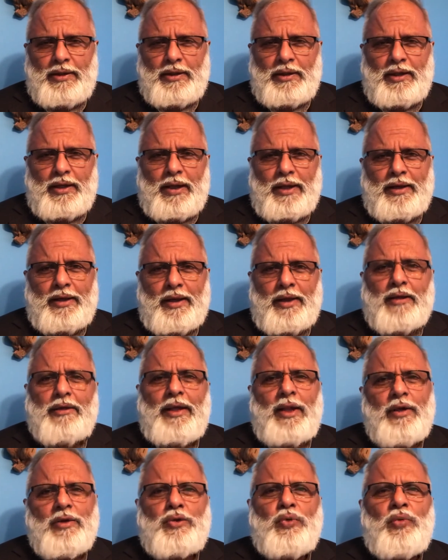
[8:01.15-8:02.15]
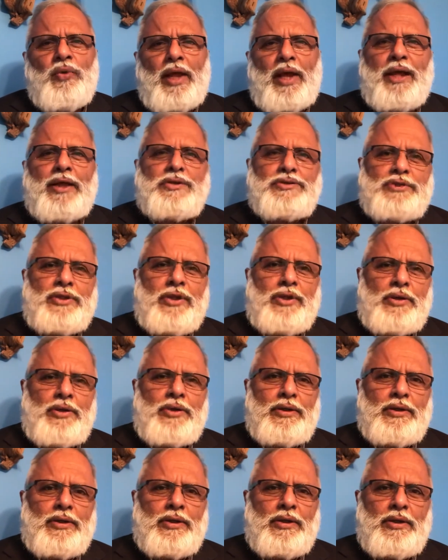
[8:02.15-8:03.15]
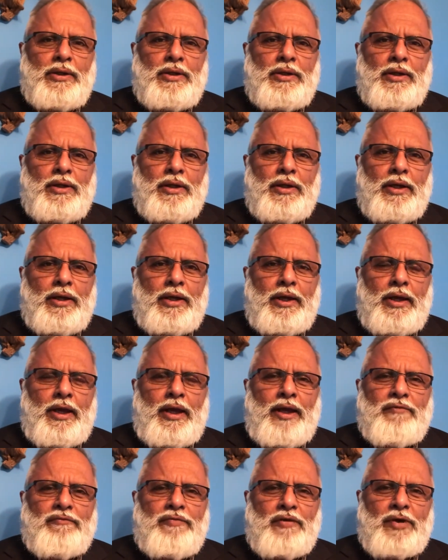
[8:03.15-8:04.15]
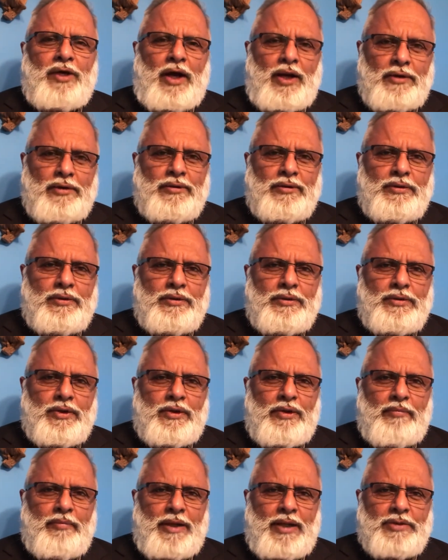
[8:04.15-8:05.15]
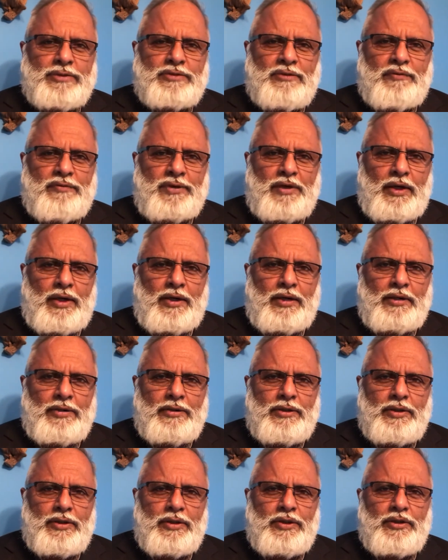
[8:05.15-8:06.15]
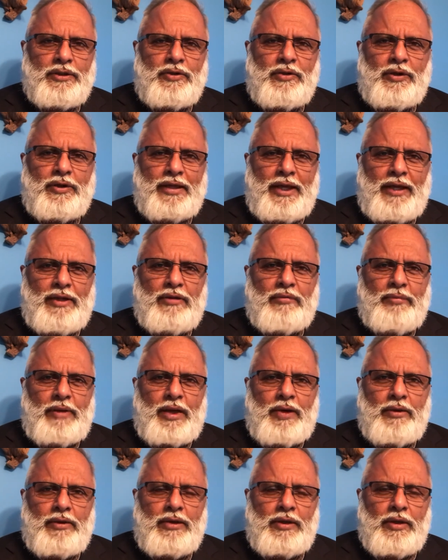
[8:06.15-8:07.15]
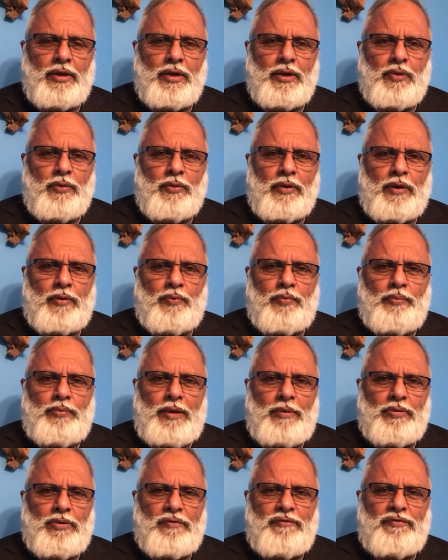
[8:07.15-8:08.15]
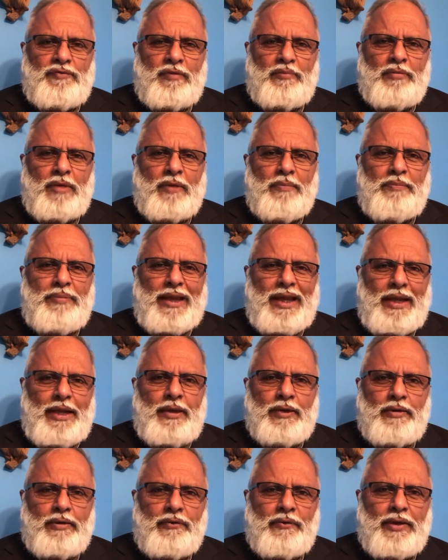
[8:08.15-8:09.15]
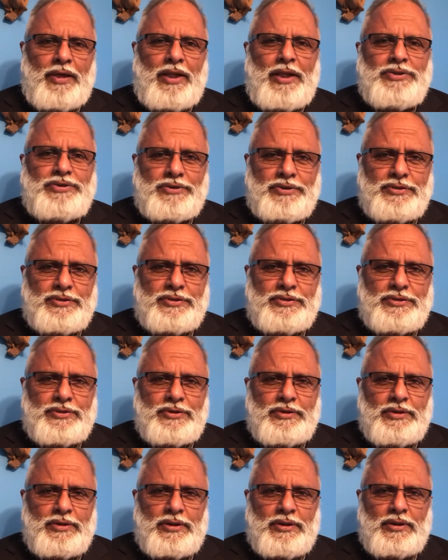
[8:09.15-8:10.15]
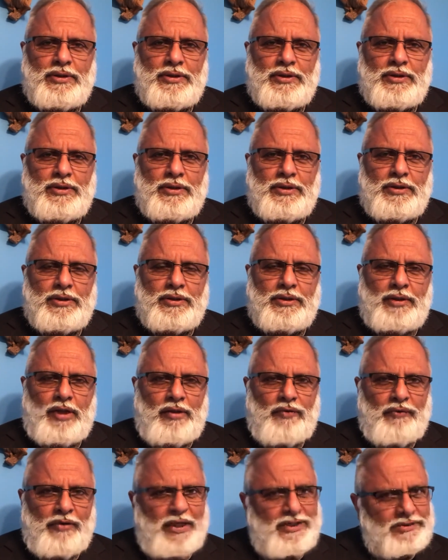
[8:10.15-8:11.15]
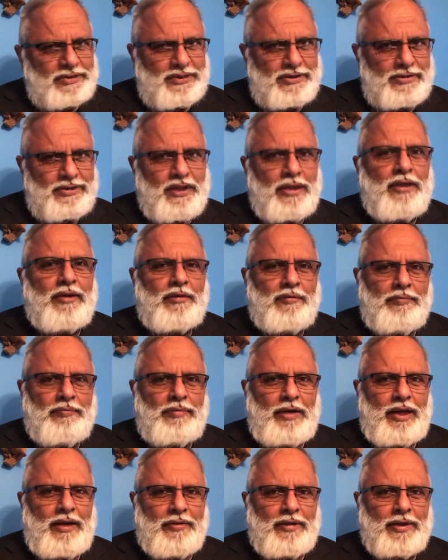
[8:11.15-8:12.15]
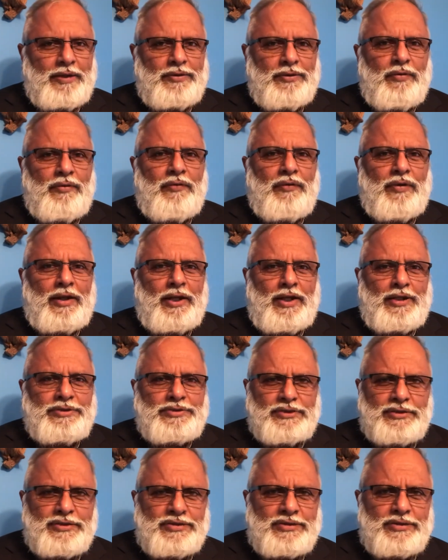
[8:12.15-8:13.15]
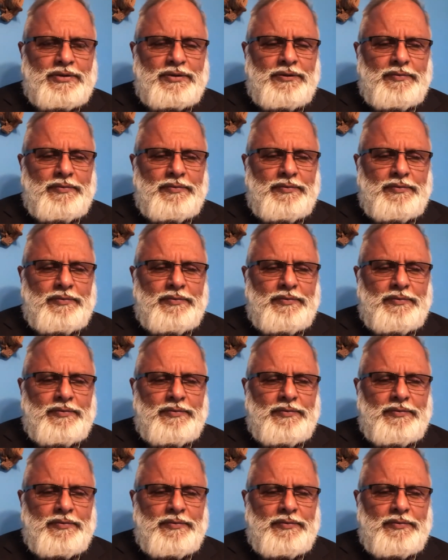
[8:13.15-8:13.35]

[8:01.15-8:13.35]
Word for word: had got a little too lax there and forgotten the commands of God to not intermarry with people from pagan religions. Not races, pagan religions.